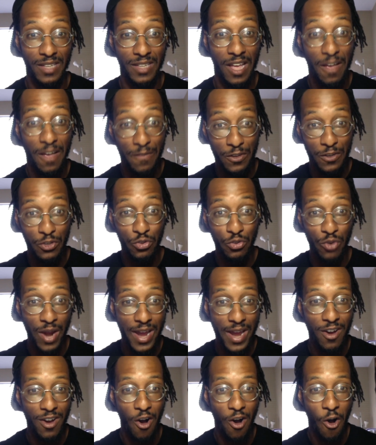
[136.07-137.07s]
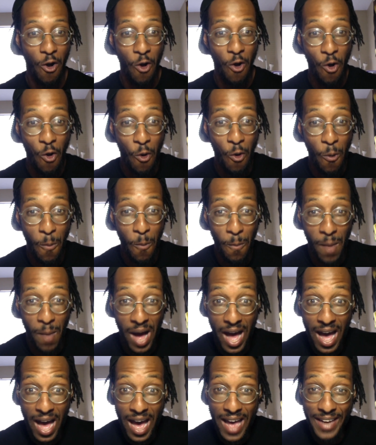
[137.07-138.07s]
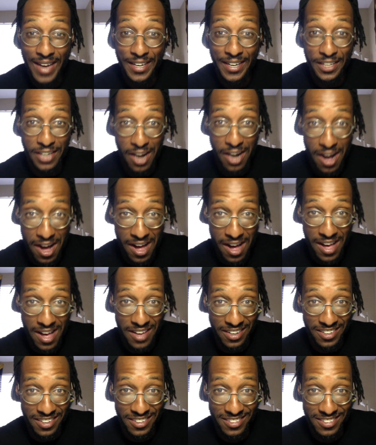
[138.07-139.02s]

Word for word: If it's Drake, oh my god.